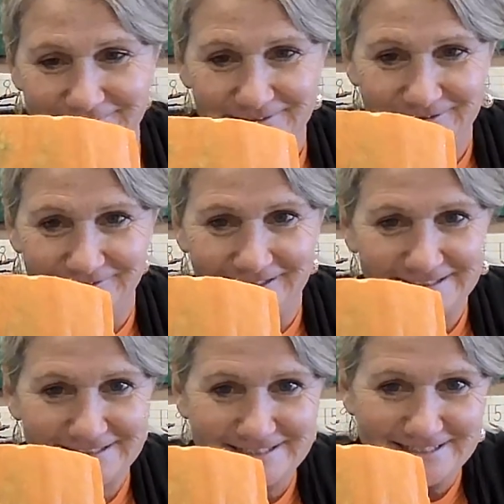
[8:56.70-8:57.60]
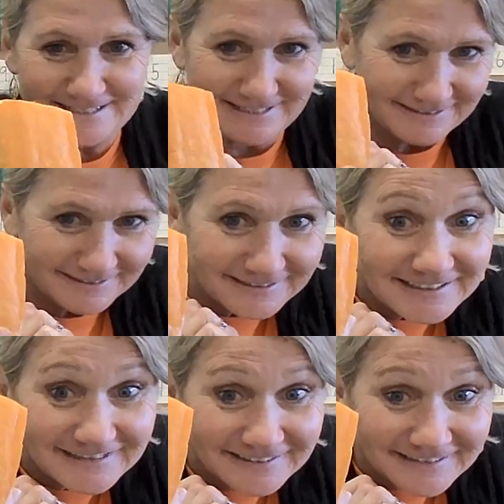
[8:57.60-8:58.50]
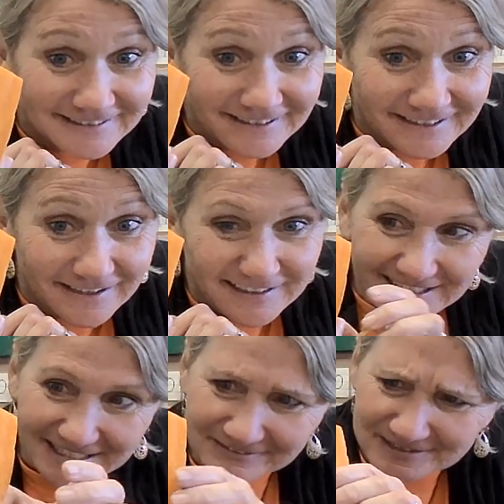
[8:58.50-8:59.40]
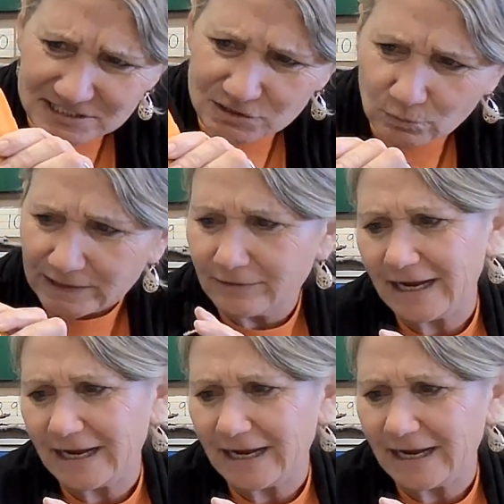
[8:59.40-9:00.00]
You guessed it. Kind of a square.